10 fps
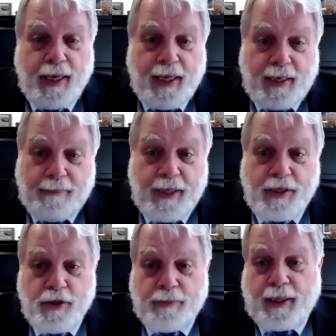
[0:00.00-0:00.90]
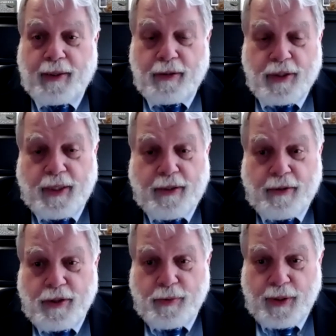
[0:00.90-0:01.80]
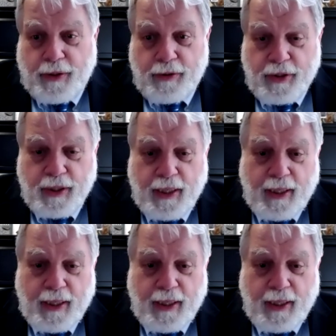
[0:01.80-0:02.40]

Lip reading: And at major medical centers, we use